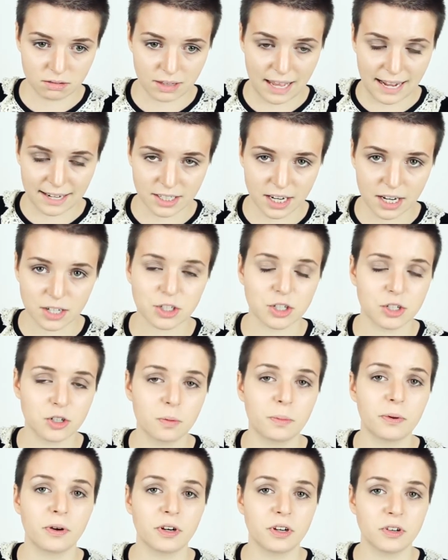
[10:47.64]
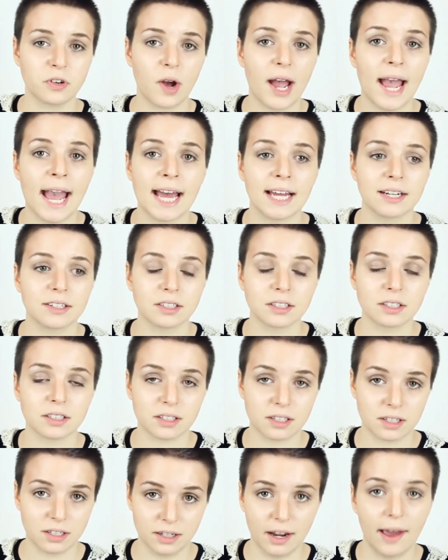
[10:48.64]
That tension you're putting in your hand
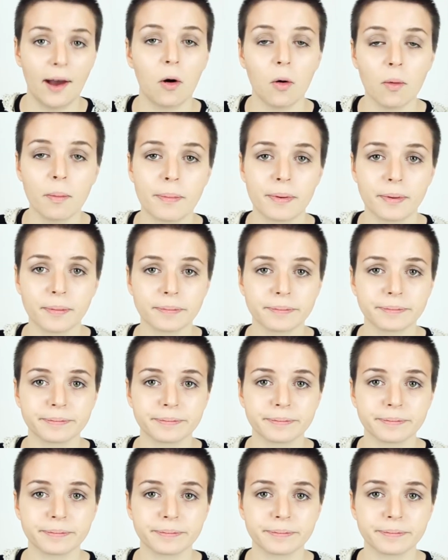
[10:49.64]
can help